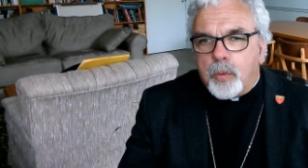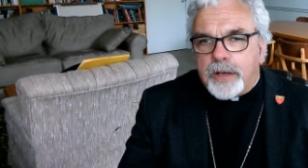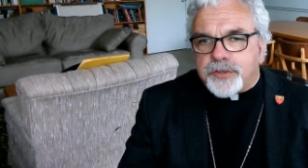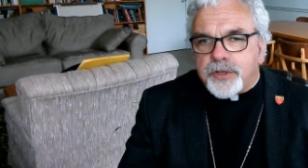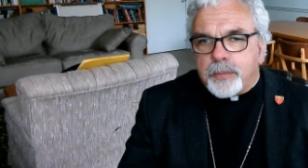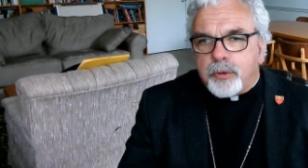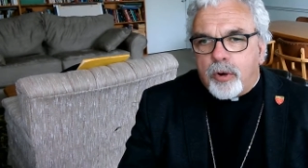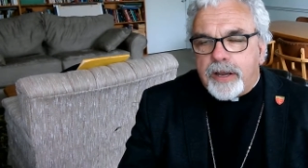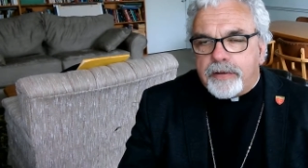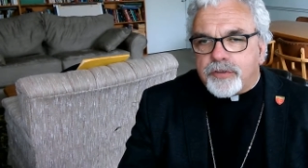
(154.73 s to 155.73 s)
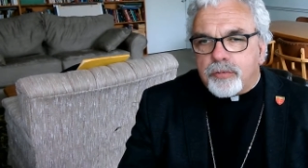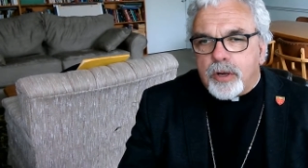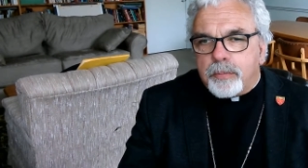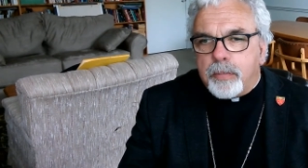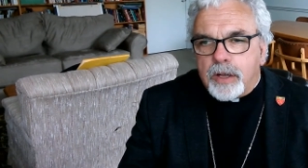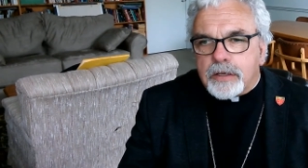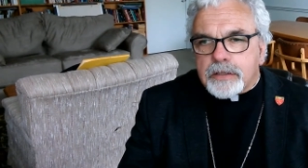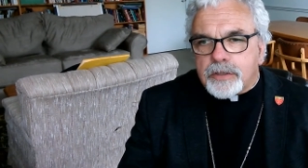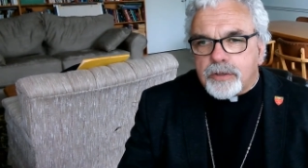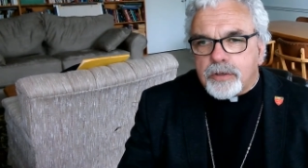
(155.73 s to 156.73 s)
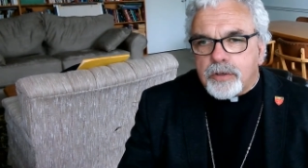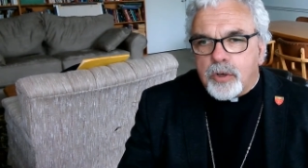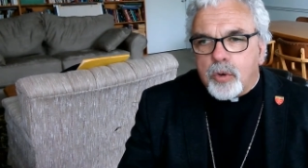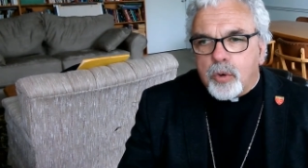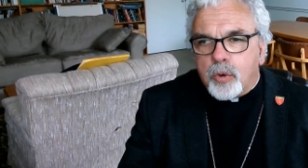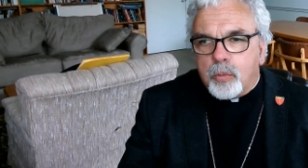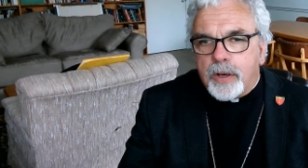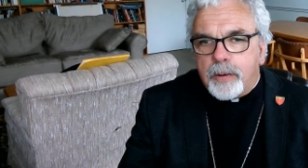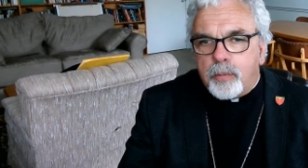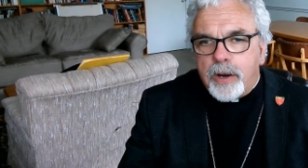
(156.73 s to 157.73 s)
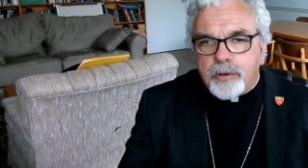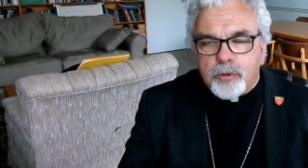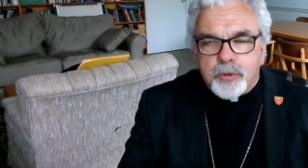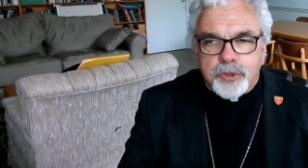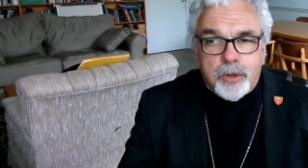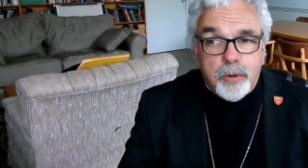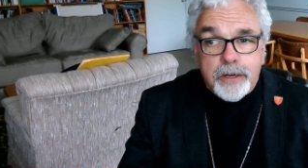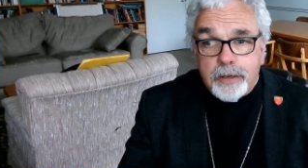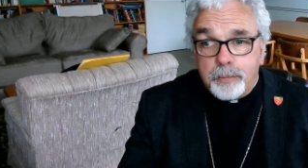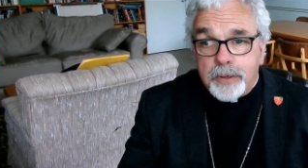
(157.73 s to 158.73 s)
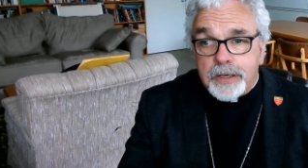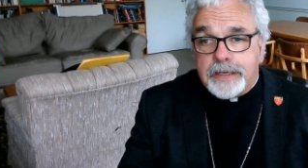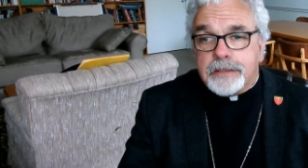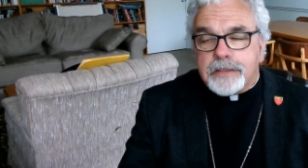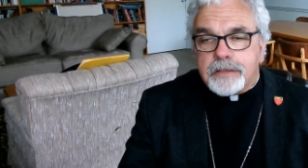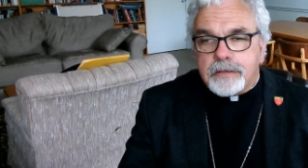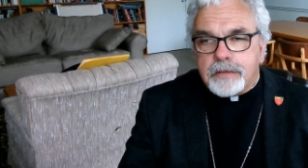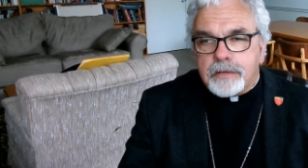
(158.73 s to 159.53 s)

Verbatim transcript: where some graves are unmarked or where records are incomplete.